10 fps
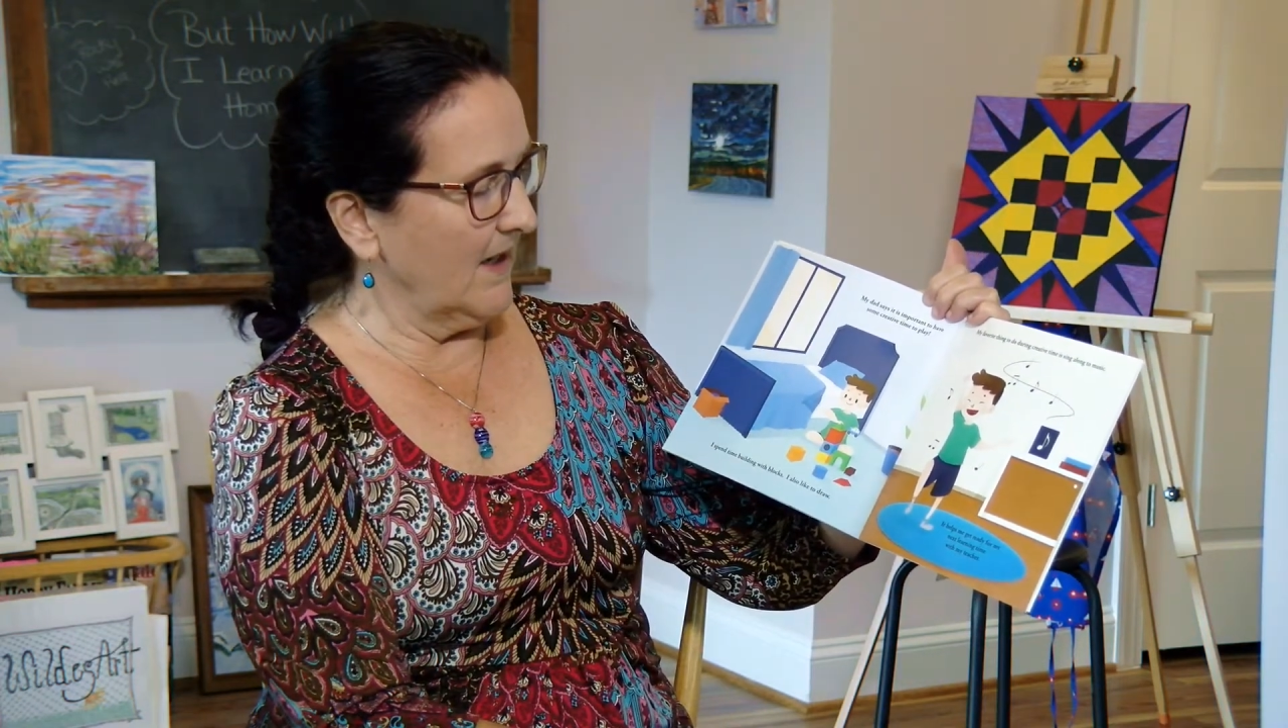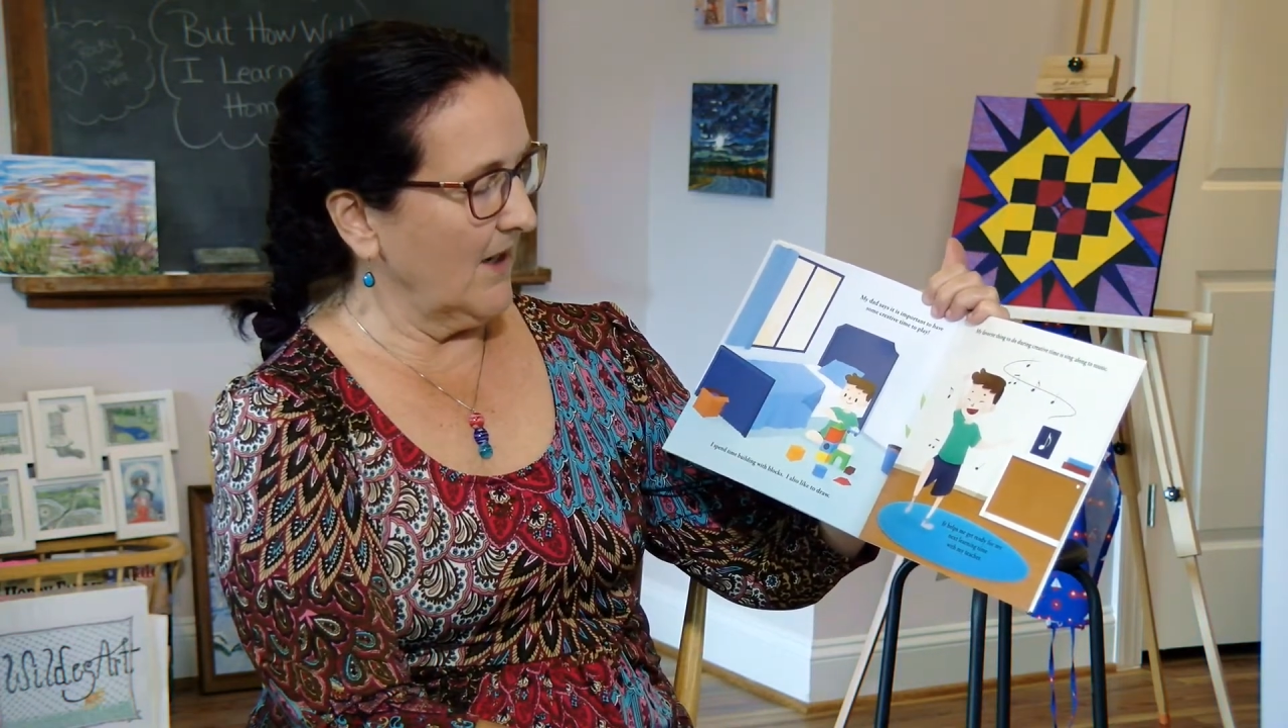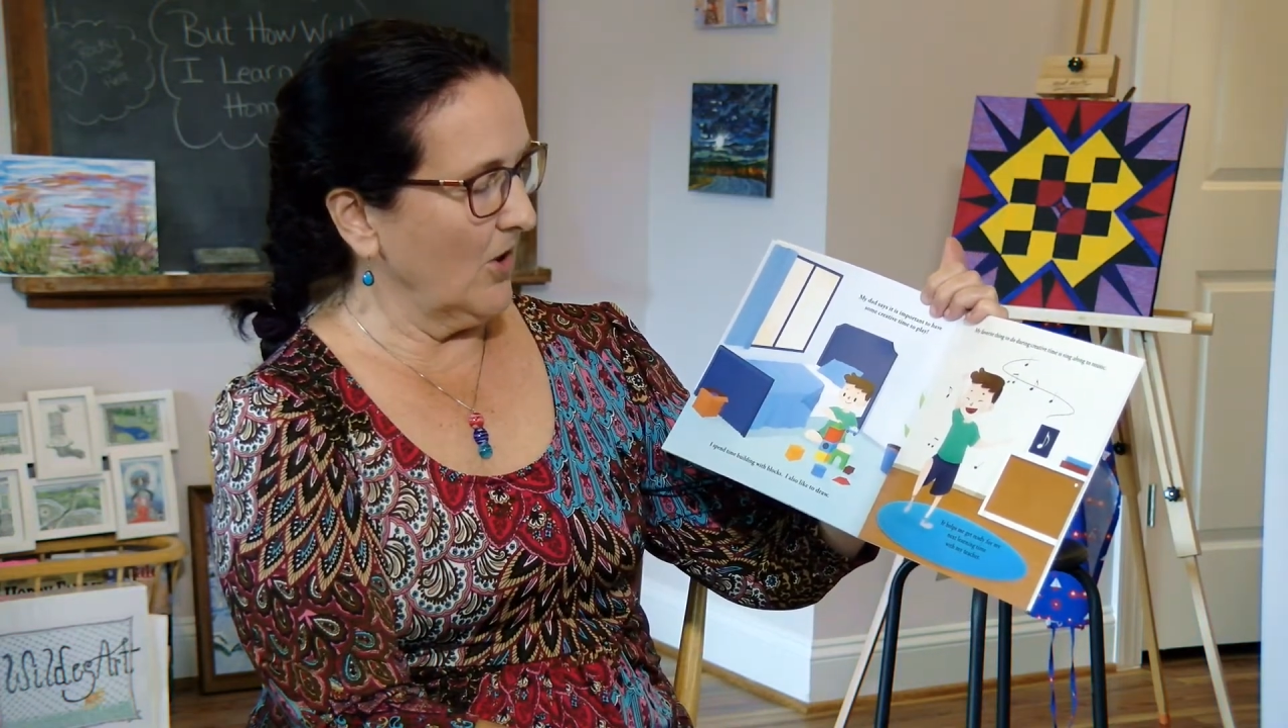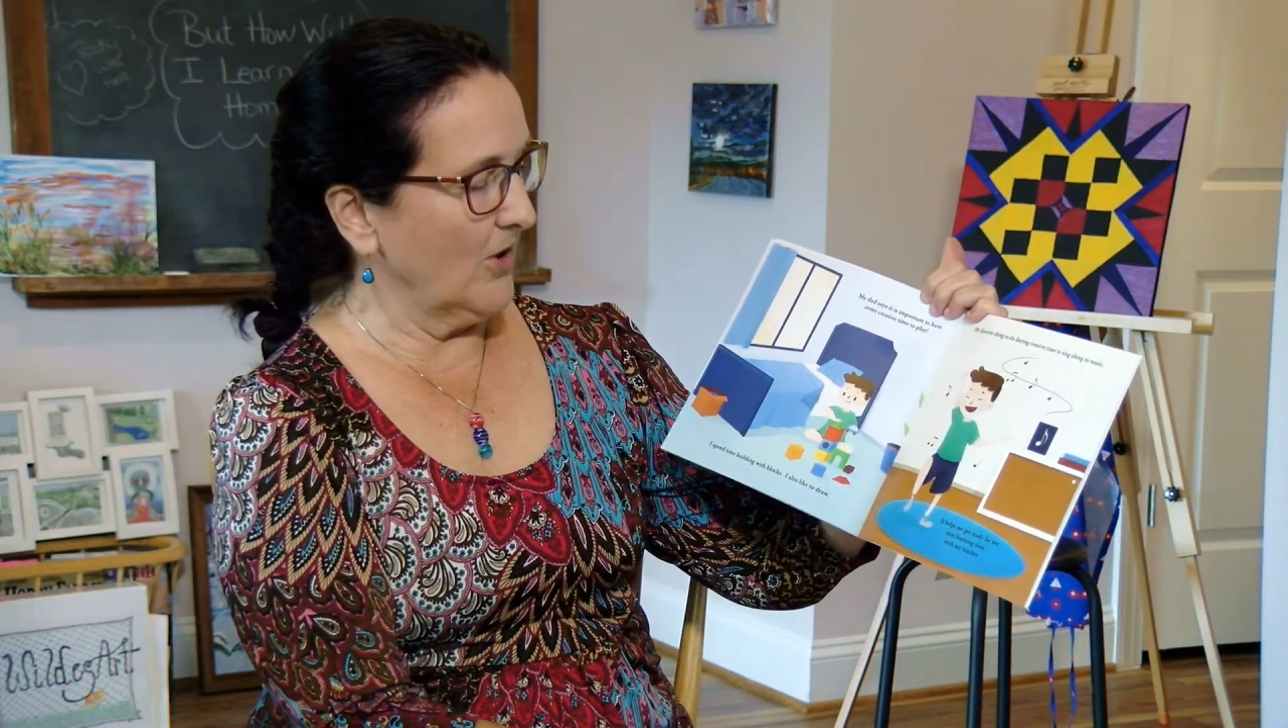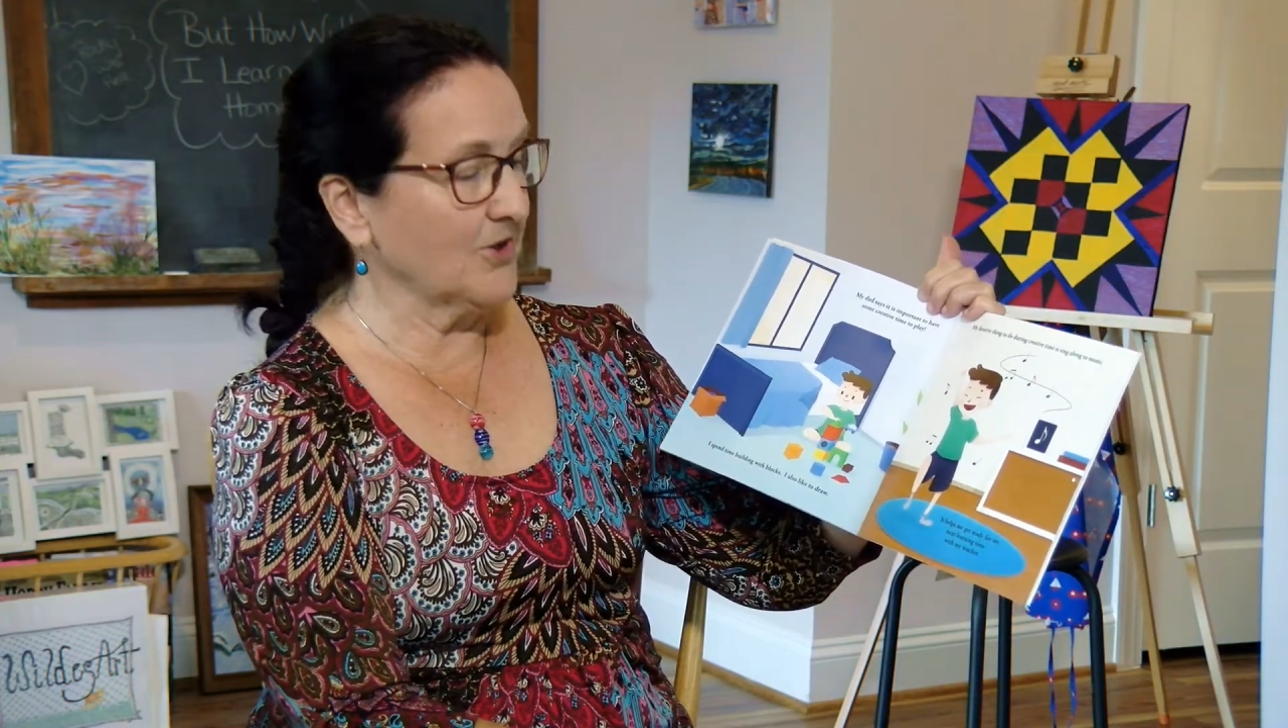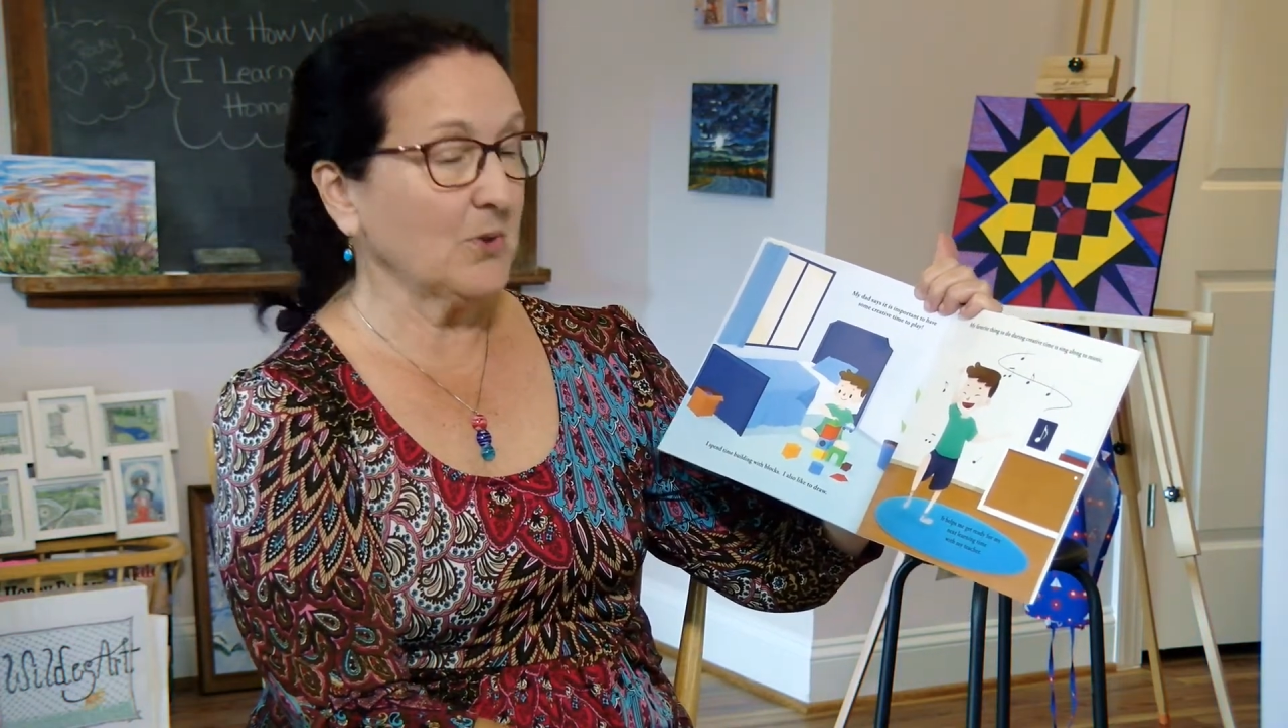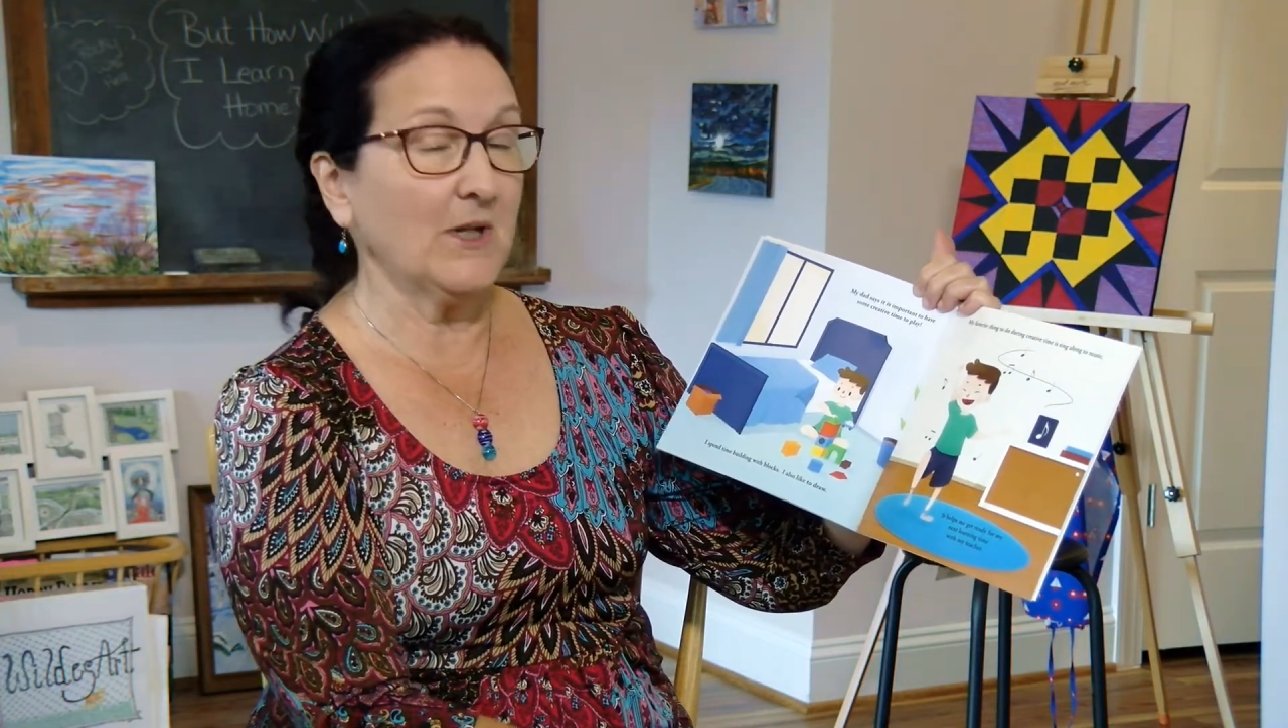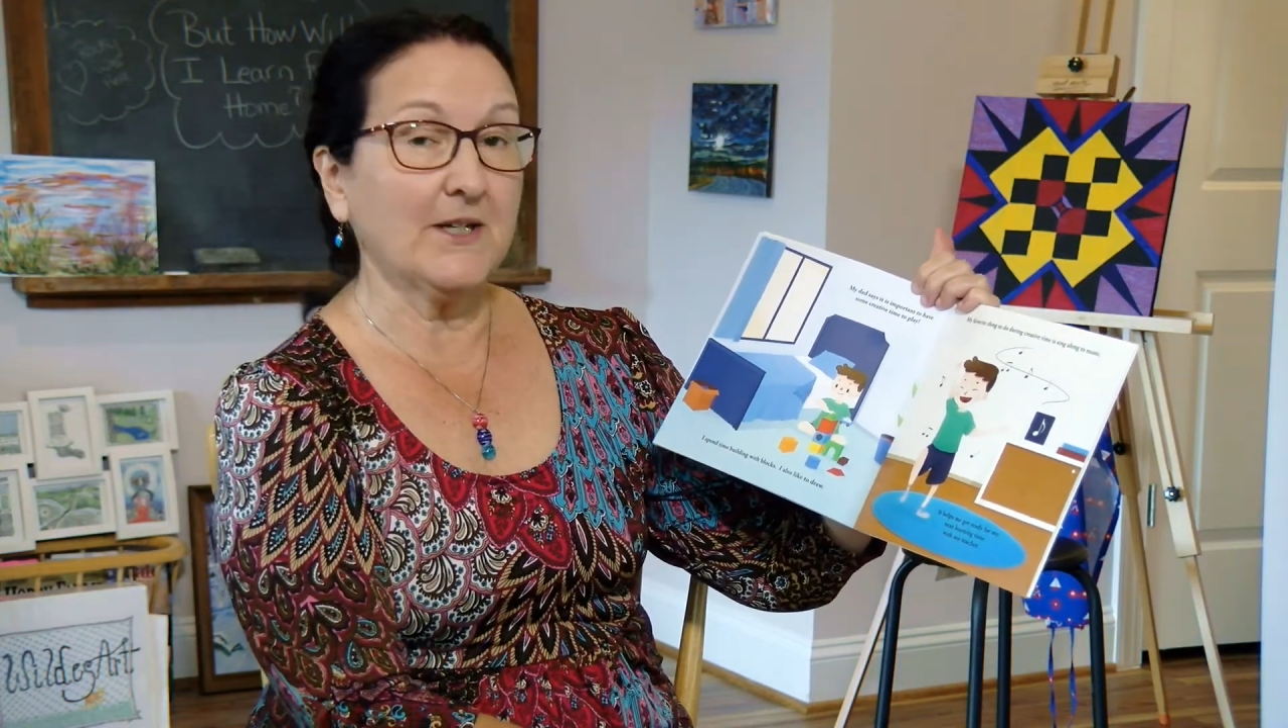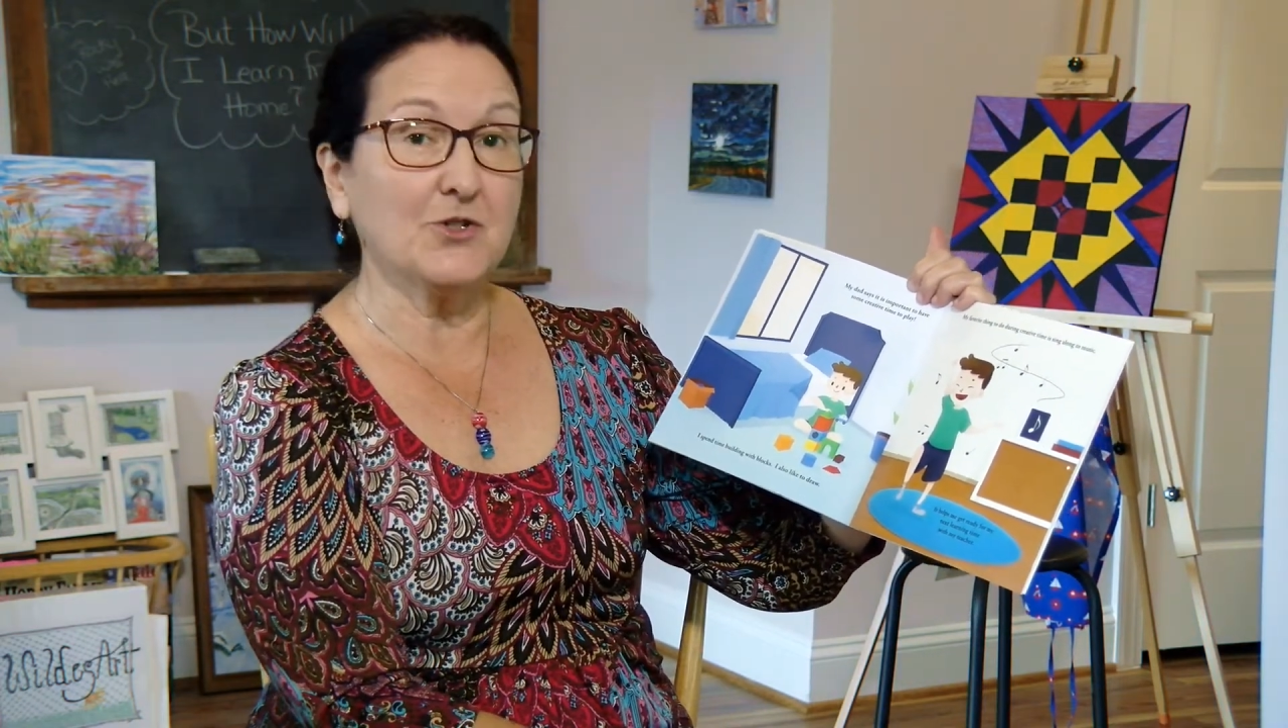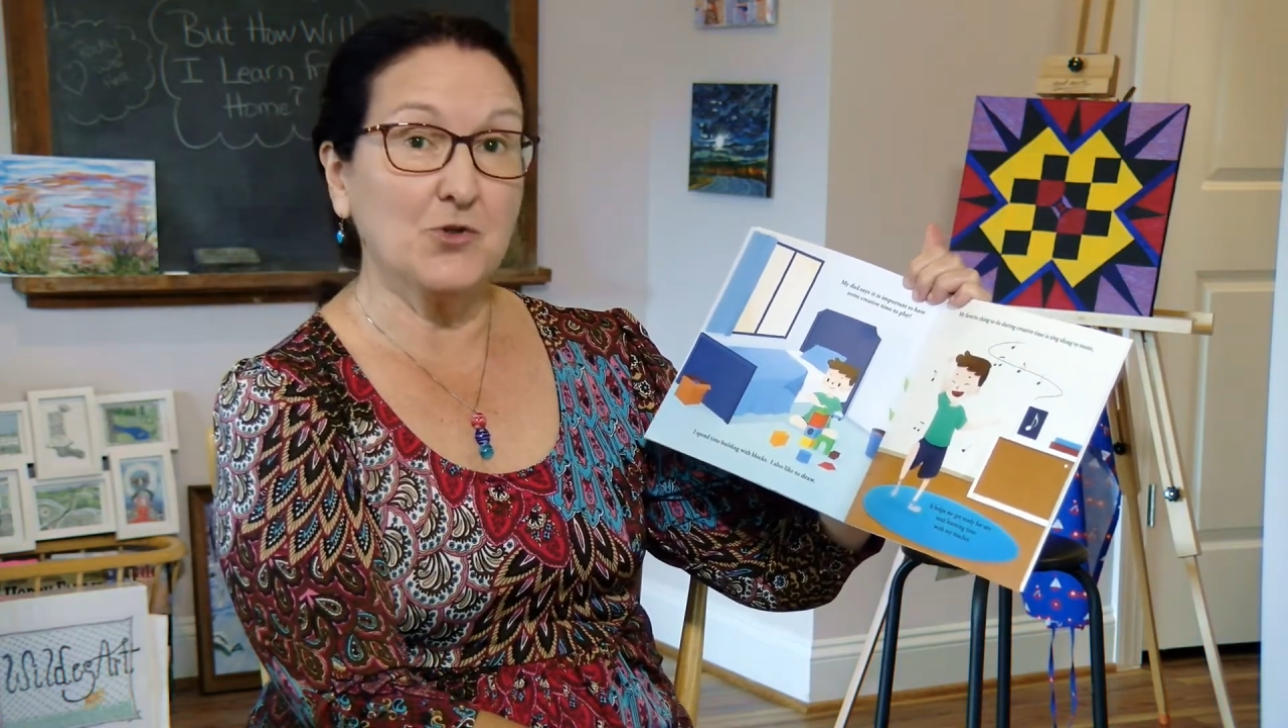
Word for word: I also like